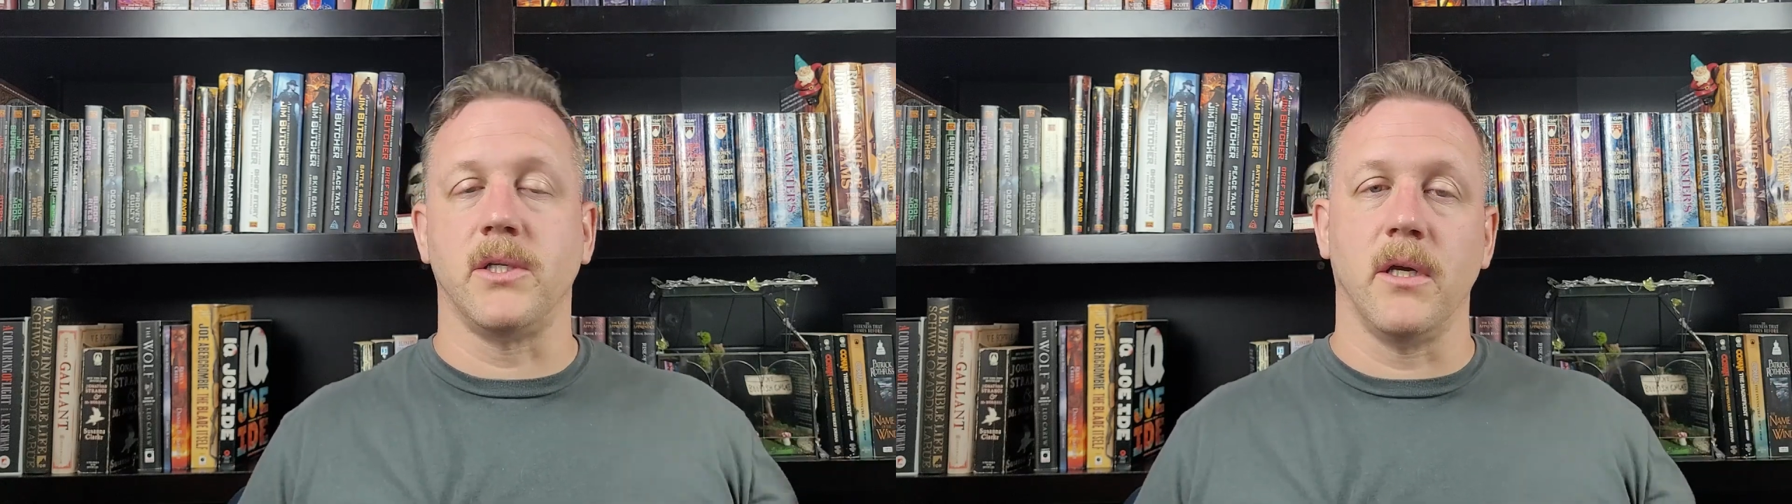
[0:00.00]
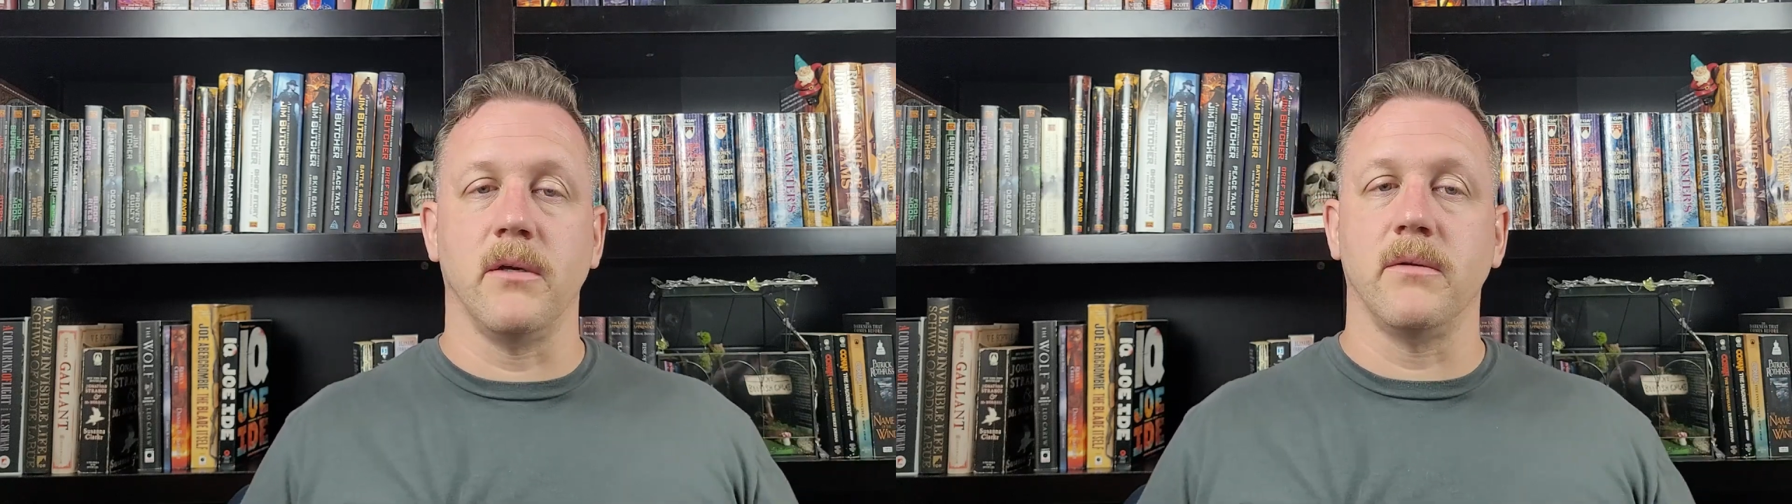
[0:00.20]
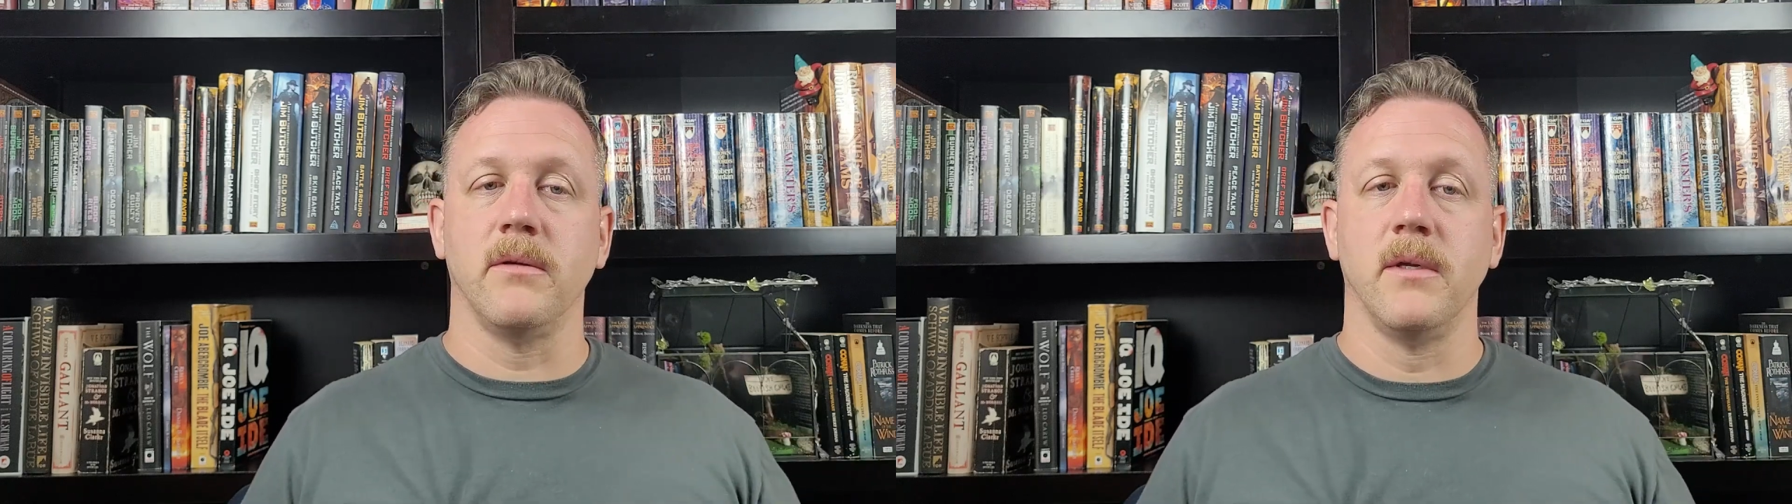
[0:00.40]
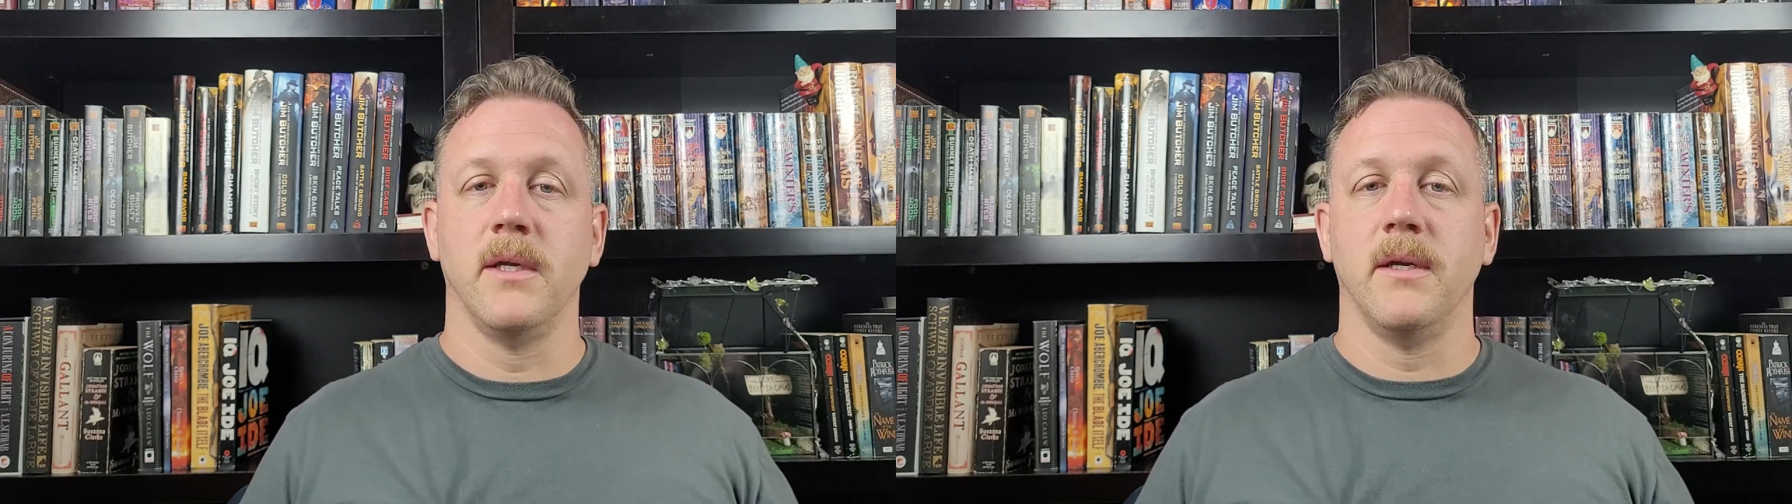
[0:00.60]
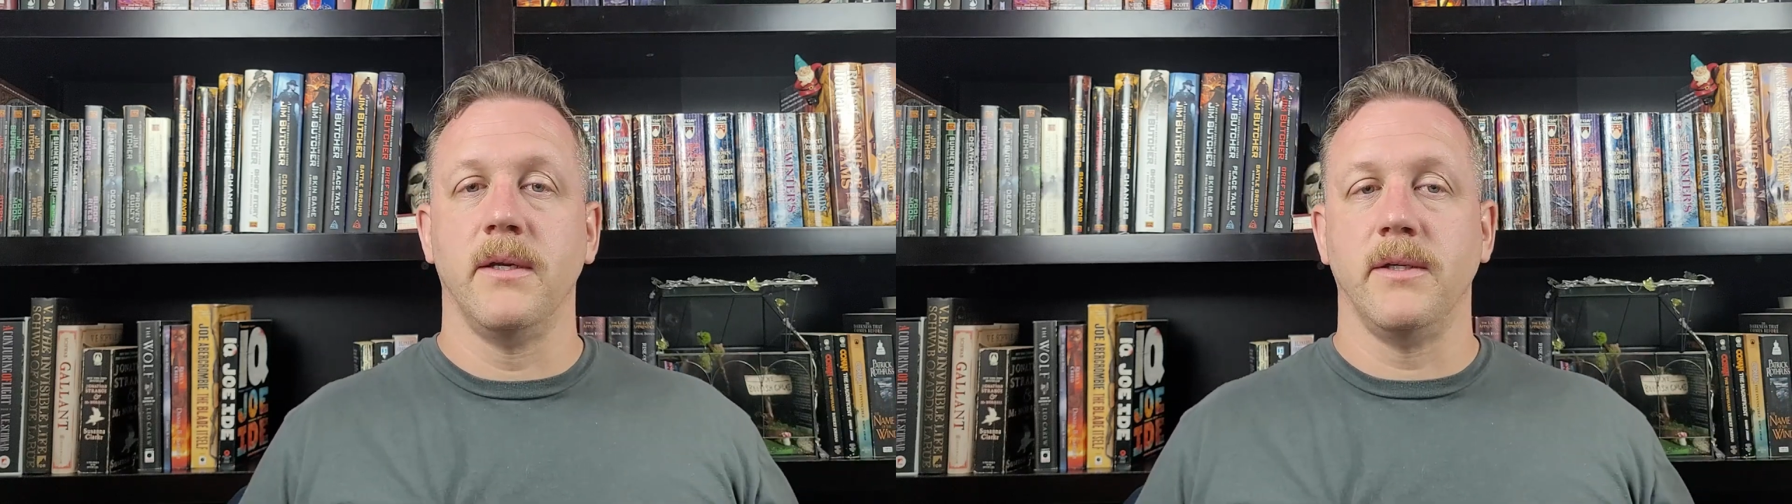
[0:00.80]
show
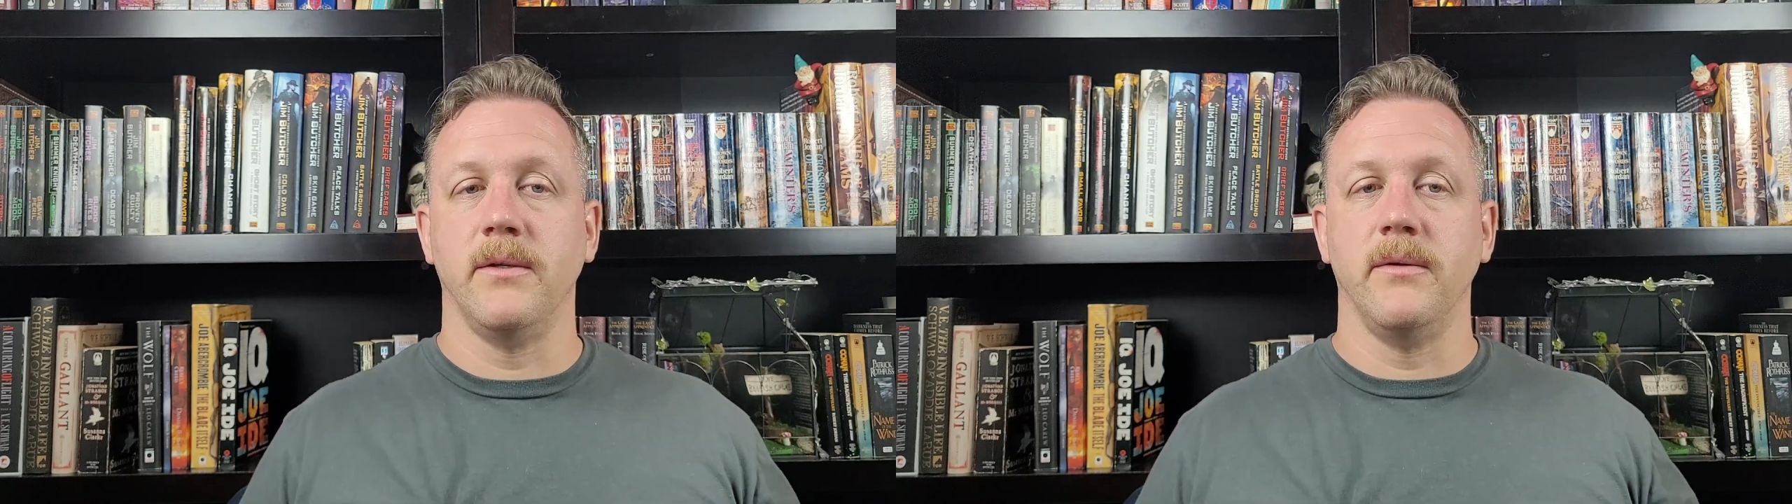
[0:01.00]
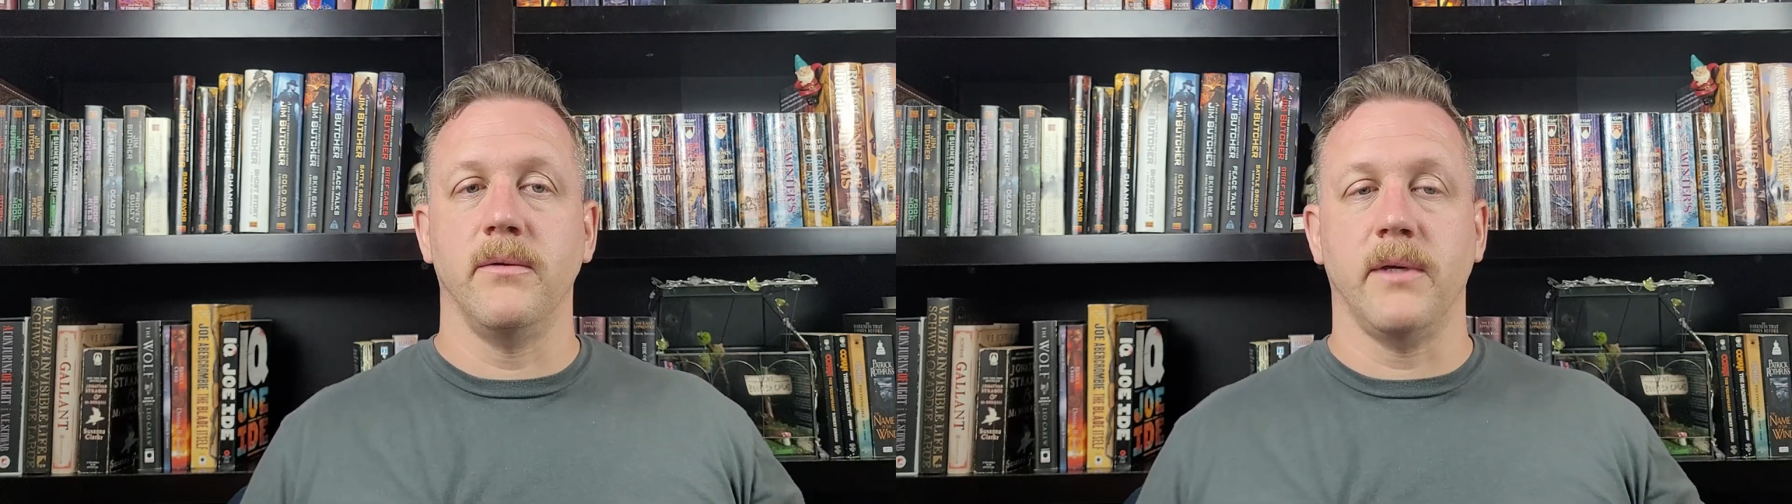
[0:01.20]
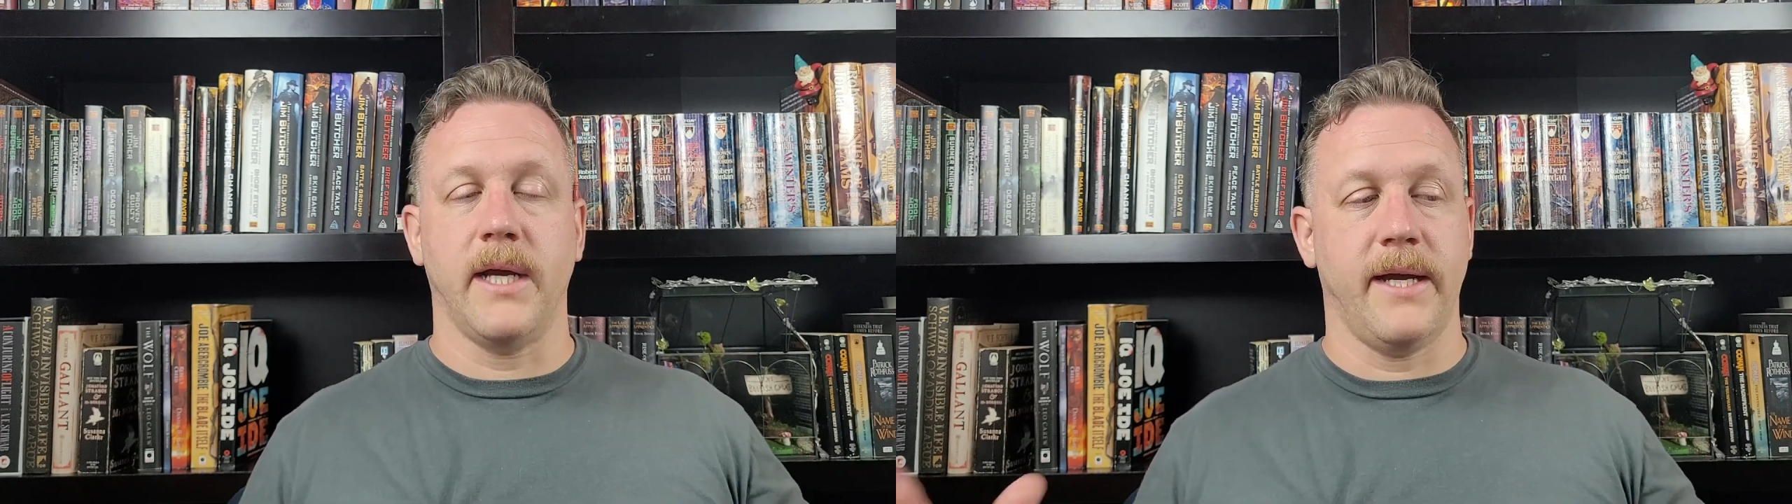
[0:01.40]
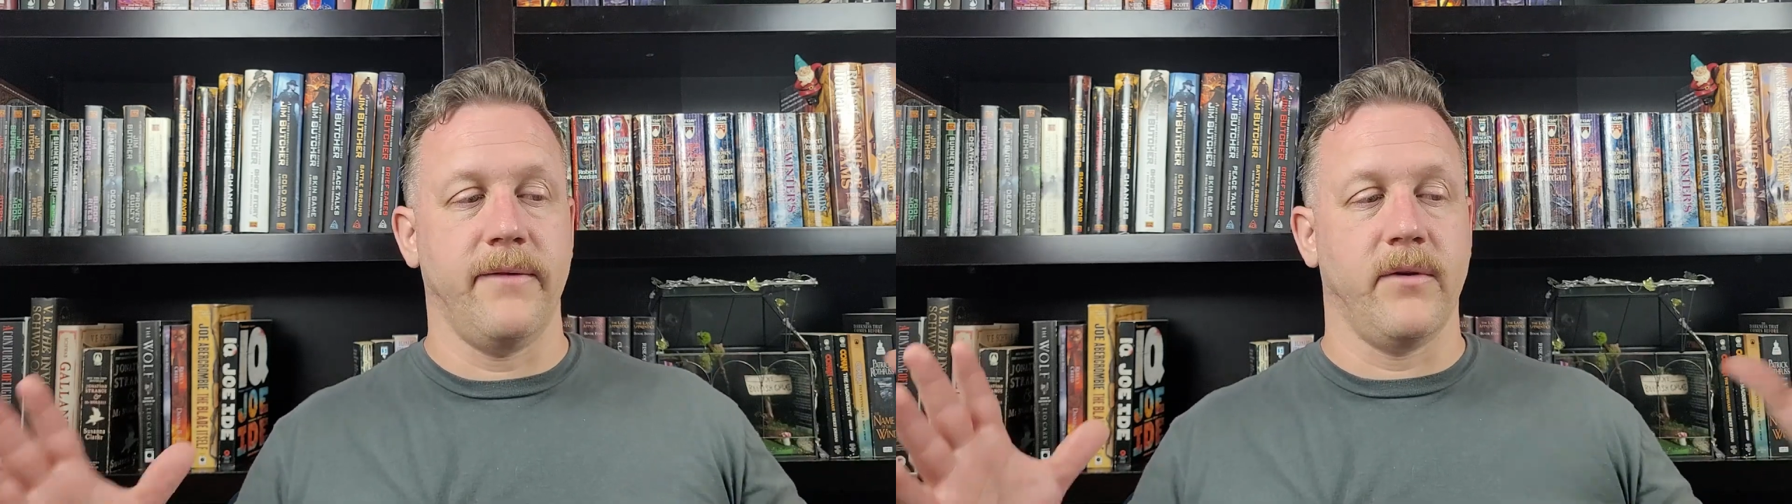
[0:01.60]
to have